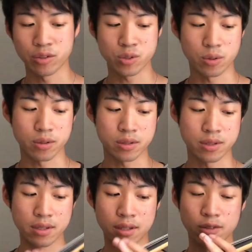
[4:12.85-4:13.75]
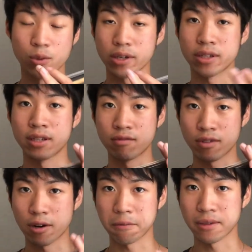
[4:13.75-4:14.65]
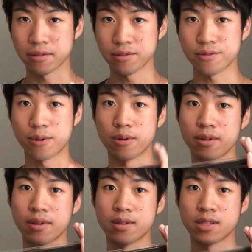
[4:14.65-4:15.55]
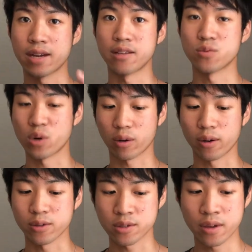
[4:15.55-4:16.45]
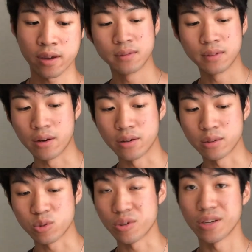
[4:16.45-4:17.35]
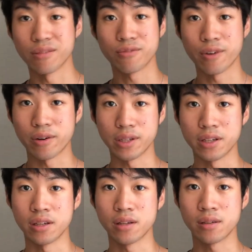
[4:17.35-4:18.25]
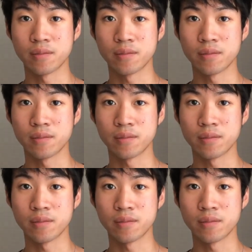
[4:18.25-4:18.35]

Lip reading: ensures the working environment for the Chinese workers. They're treated fairly